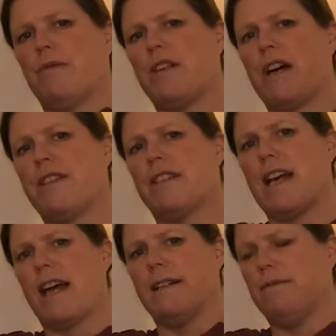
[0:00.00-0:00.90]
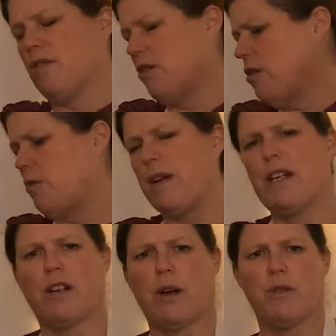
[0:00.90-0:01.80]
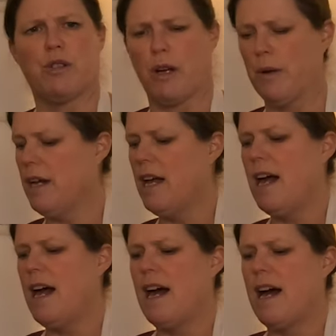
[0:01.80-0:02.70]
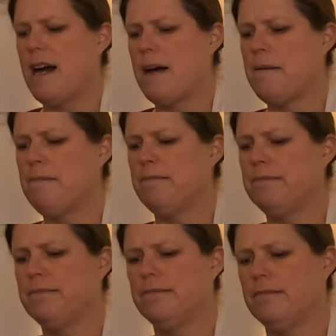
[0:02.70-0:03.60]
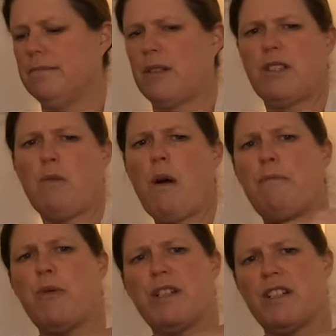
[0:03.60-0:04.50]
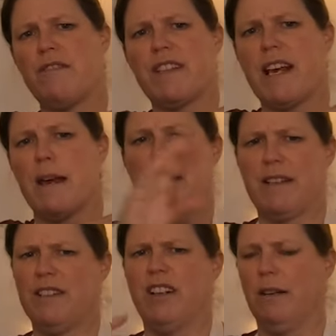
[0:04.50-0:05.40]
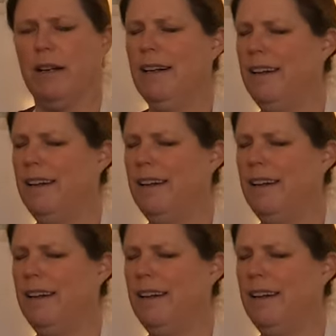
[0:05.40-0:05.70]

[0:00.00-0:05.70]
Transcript: the other day, a week ago or so. I don't know why I'm pointing over there, but you know.